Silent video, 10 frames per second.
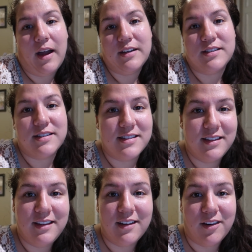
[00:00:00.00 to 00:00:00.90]
I just,
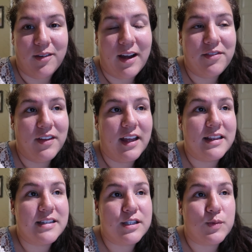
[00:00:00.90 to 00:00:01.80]
you know, I feel like
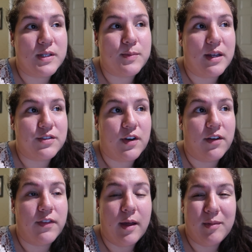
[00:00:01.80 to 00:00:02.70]
this is what's best for our
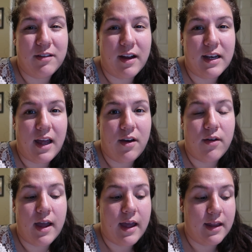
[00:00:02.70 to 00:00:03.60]
family right now.
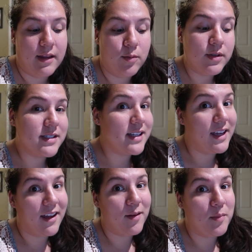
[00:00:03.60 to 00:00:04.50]
And then we'll
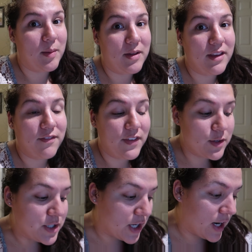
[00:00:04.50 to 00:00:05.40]
see. Maybe in the
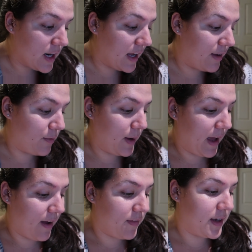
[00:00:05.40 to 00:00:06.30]
future, if we
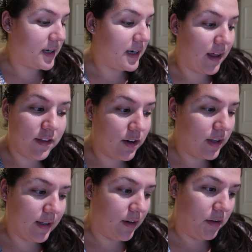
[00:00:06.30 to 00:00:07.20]
have another
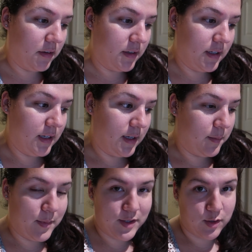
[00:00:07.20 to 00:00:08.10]
little
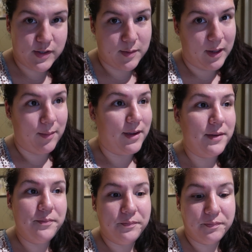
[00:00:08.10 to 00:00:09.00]
Mendoza baby,